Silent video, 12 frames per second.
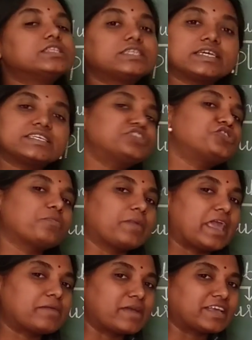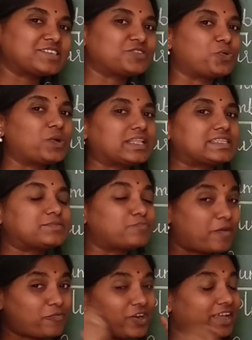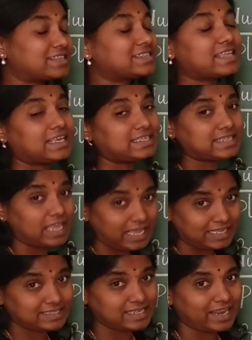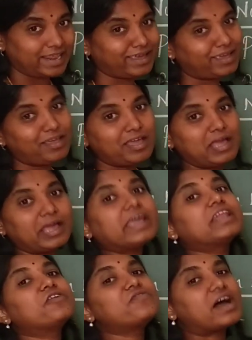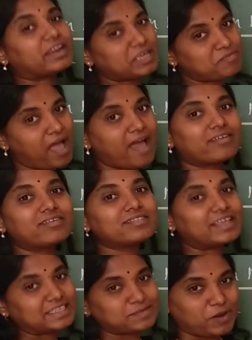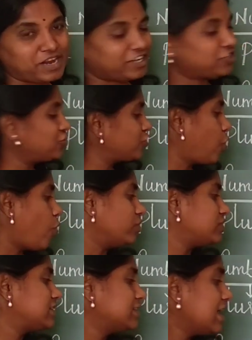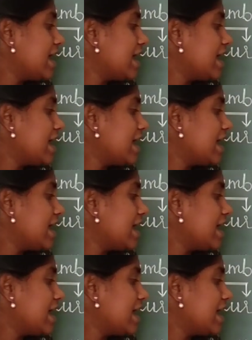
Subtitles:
Just to make my students memorize things easily in a funny manner, the explanation goes.